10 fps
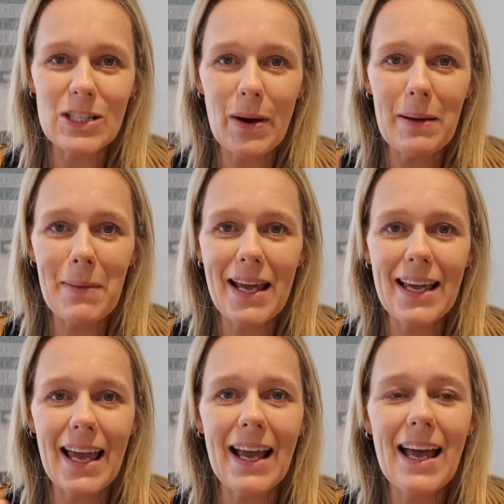So I am
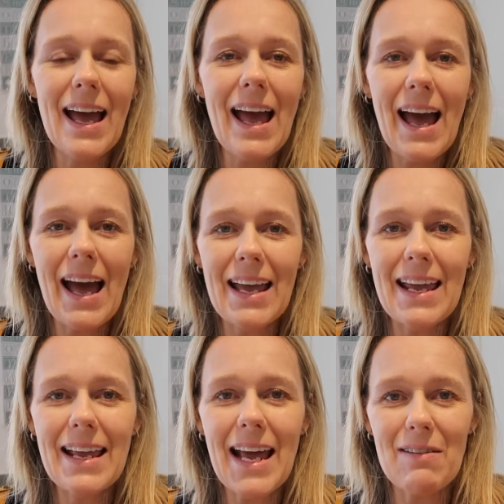making
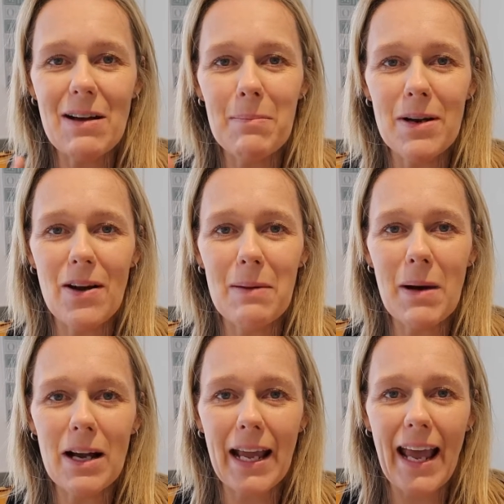a carrot and banana
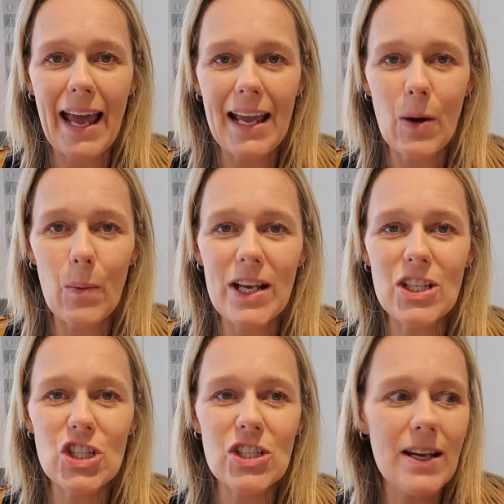mug cake,
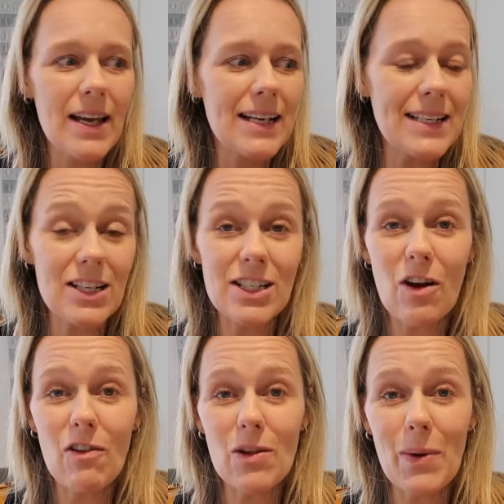which is actually
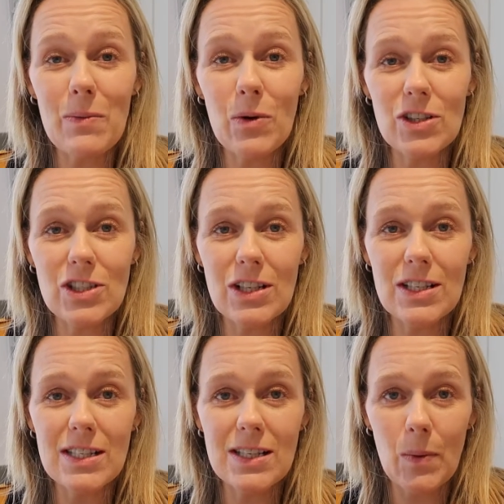on the Weight
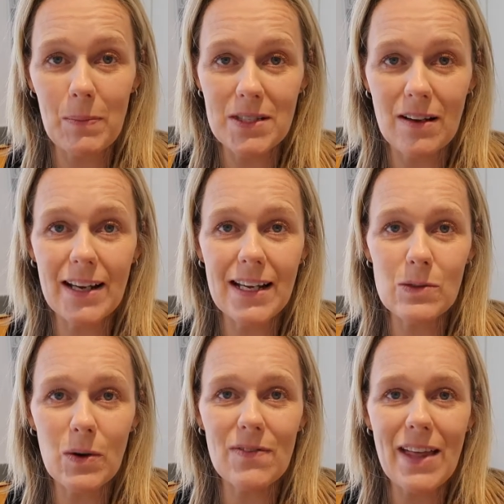Watchers website.
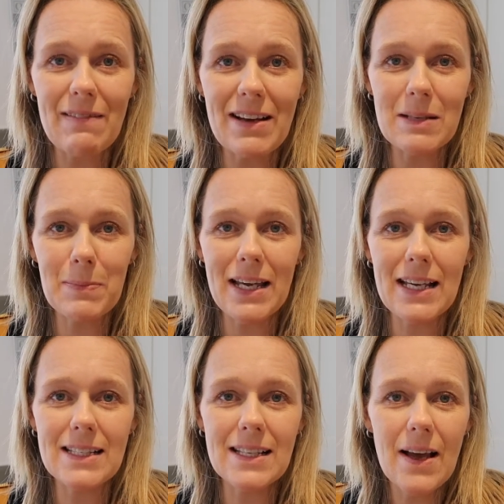It's one of their
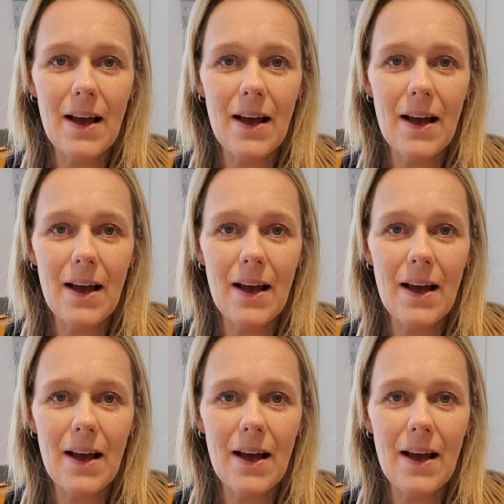recipes.